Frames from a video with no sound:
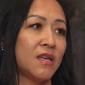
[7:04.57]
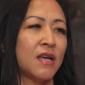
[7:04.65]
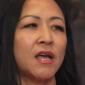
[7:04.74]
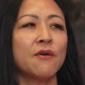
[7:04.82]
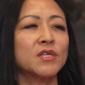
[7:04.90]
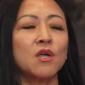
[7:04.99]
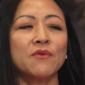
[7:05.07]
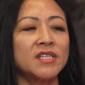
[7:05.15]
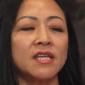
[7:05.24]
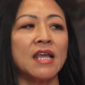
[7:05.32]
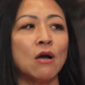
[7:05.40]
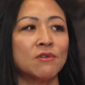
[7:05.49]
I was always
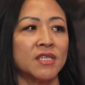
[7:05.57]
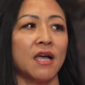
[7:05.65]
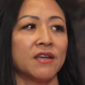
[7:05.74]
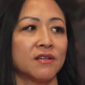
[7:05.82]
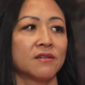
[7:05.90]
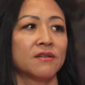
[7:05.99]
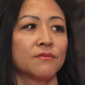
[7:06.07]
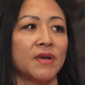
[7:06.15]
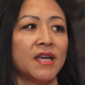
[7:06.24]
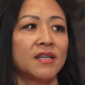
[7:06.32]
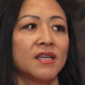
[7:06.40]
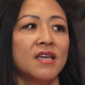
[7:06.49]
an outsider,
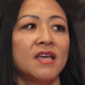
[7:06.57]
right?